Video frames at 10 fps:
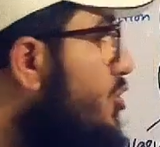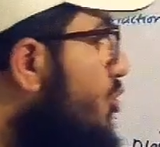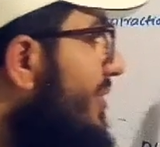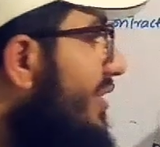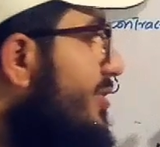
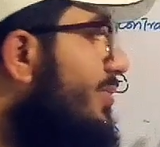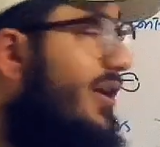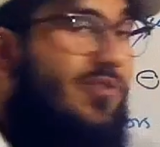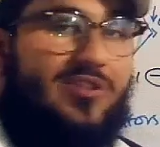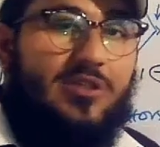So when these
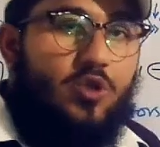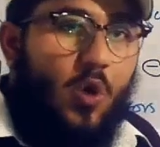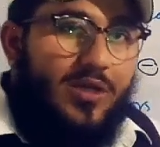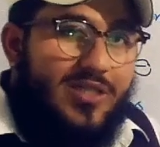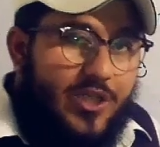blood vessels
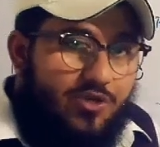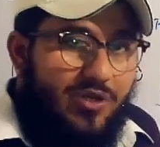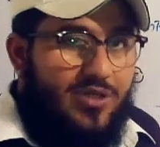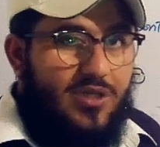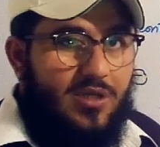
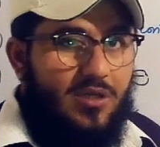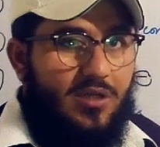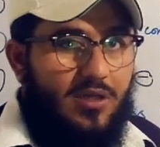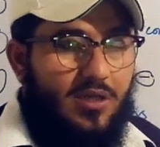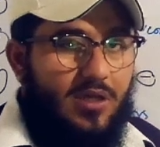constrict,
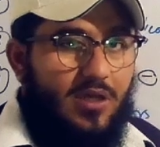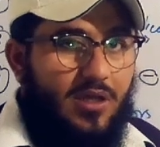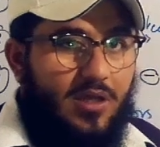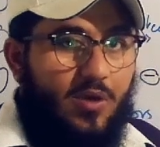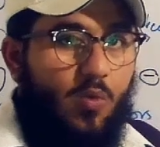
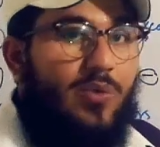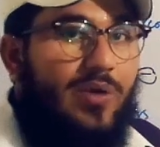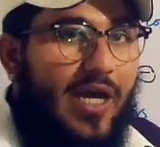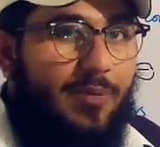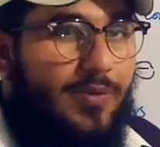
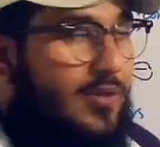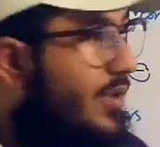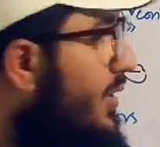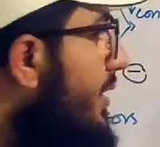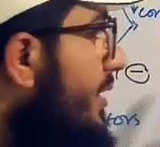what will happen?